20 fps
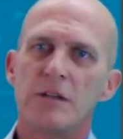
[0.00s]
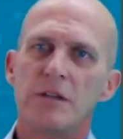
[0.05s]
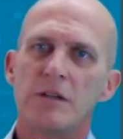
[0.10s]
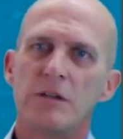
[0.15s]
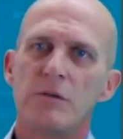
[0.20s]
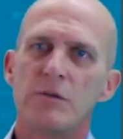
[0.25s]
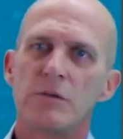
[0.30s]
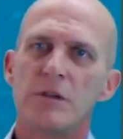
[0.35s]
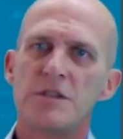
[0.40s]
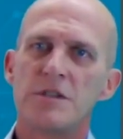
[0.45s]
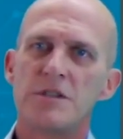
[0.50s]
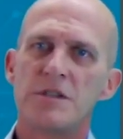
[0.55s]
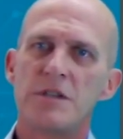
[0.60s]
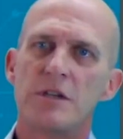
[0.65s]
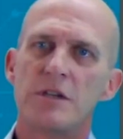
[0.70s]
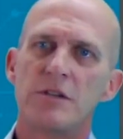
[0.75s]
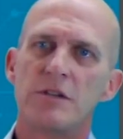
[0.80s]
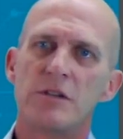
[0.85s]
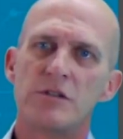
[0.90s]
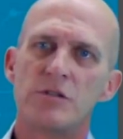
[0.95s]
You can see
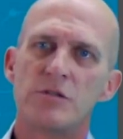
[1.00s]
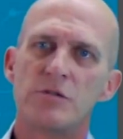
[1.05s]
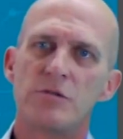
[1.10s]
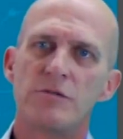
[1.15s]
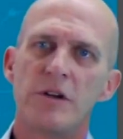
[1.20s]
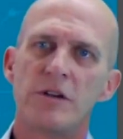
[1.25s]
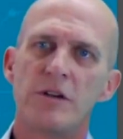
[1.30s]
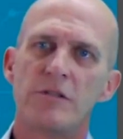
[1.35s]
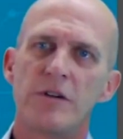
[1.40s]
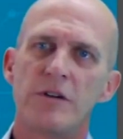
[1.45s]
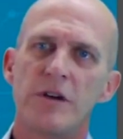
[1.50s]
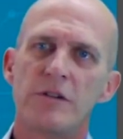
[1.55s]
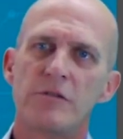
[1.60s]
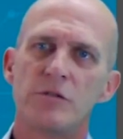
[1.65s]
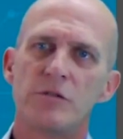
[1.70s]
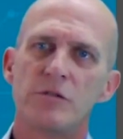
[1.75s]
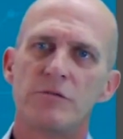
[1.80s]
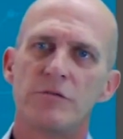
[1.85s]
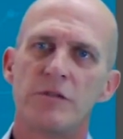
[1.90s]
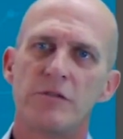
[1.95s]
here the 255,
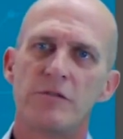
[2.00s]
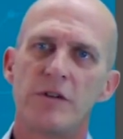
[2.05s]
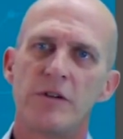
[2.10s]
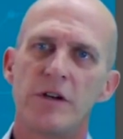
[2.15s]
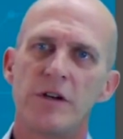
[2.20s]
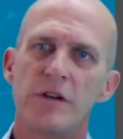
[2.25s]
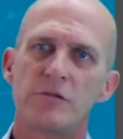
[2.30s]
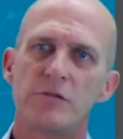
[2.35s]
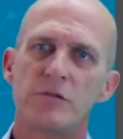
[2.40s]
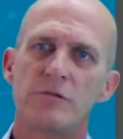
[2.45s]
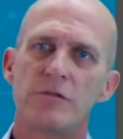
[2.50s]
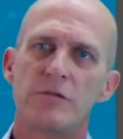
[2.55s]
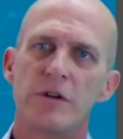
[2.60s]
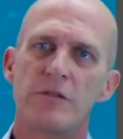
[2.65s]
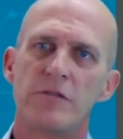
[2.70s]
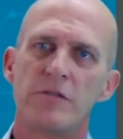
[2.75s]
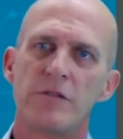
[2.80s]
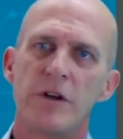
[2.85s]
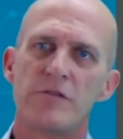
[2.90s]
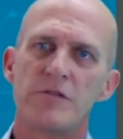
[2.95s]
255,
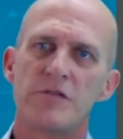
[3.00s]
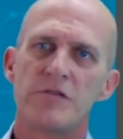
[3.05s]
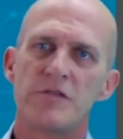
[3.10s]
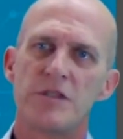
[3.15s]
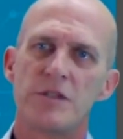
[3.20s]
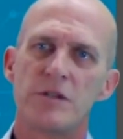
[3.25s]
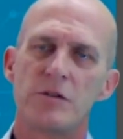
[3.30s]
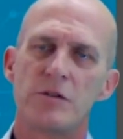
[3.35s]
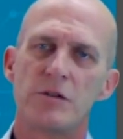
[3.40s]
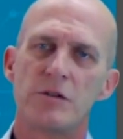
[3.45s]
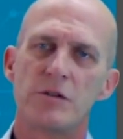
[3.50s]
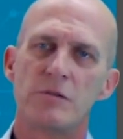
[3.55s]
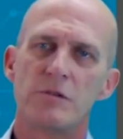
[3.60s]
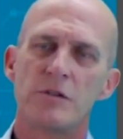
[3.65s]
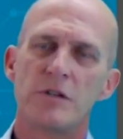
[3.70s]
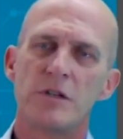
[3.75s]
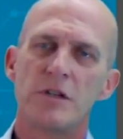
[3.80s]
2550.